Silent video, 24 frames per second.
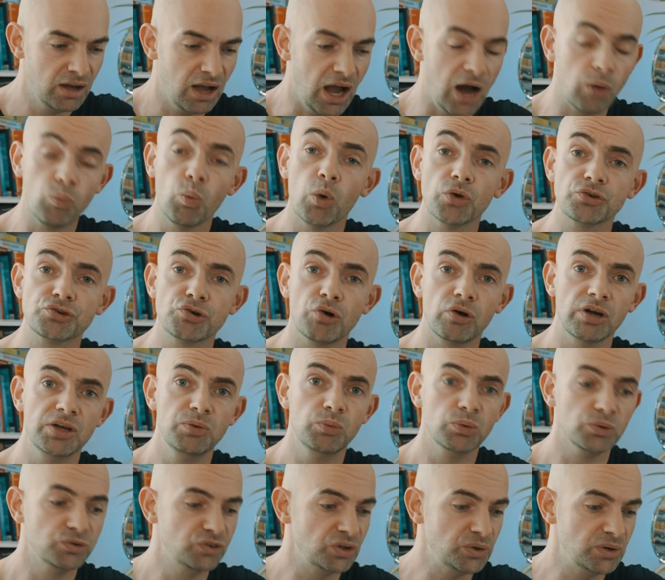And what Trolly
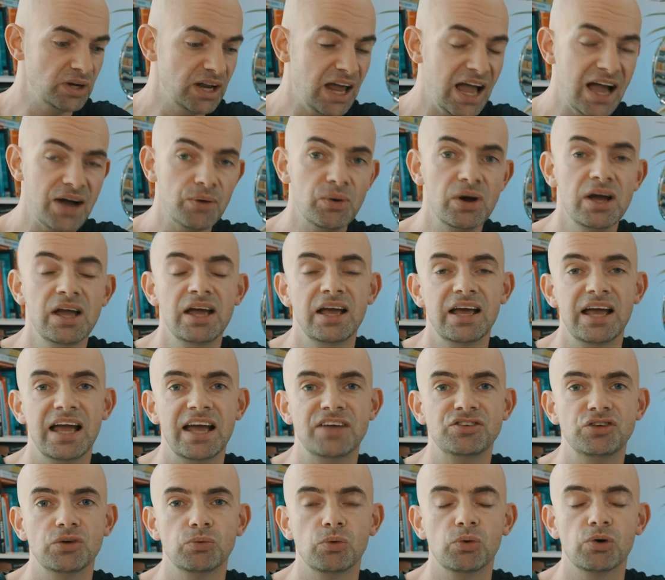will do now
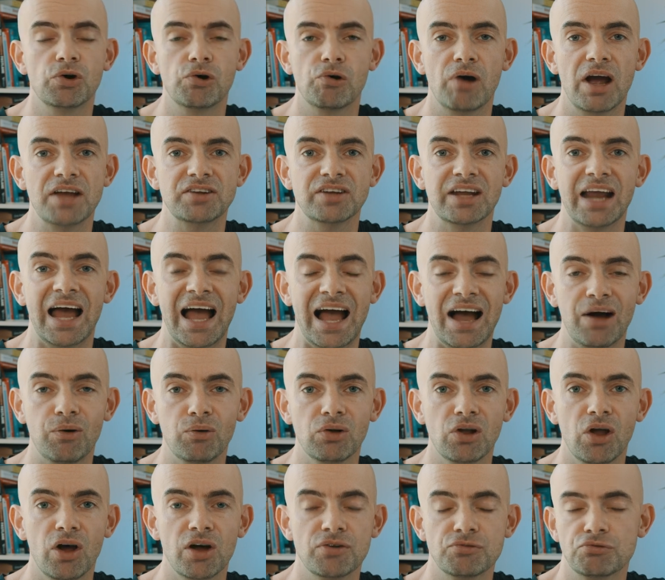is it will create an
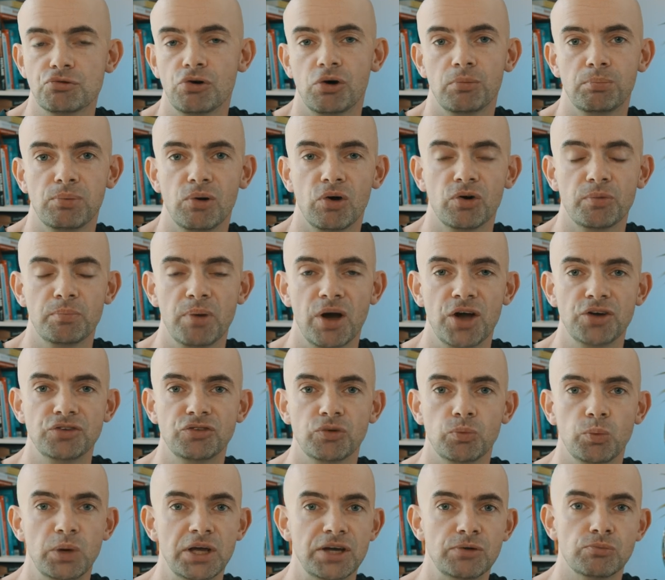outline for our blog post
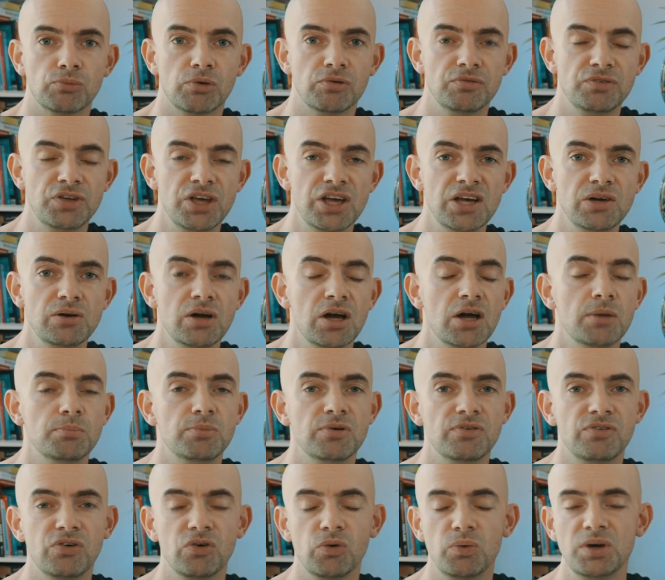that we can review
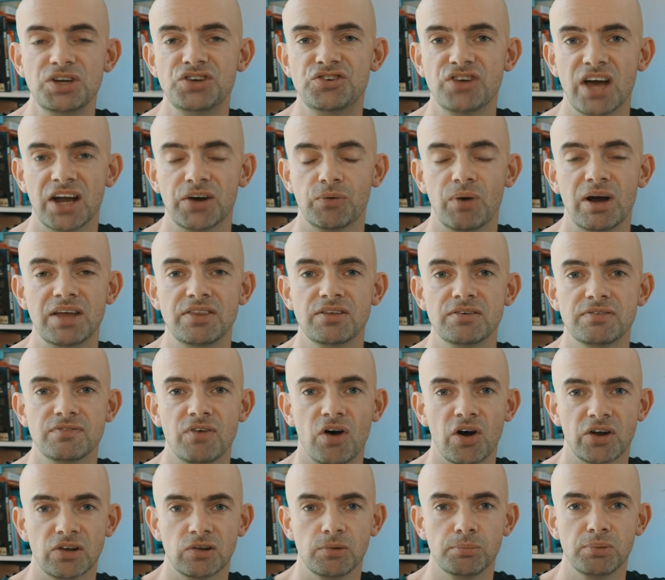before we generate the
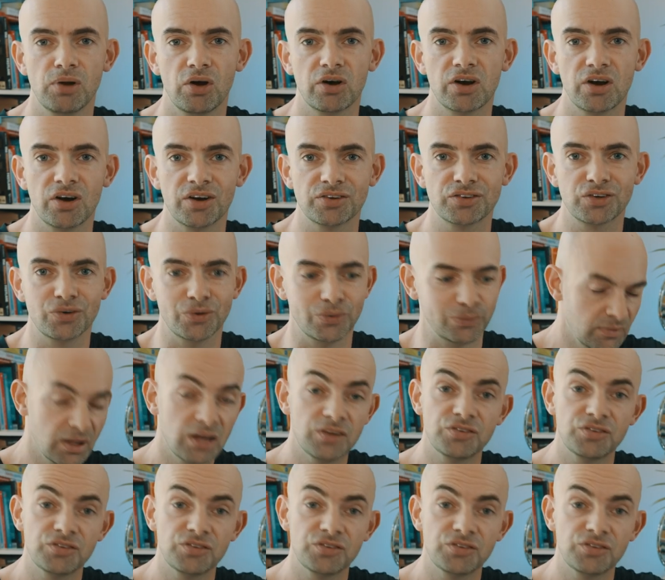final blog article.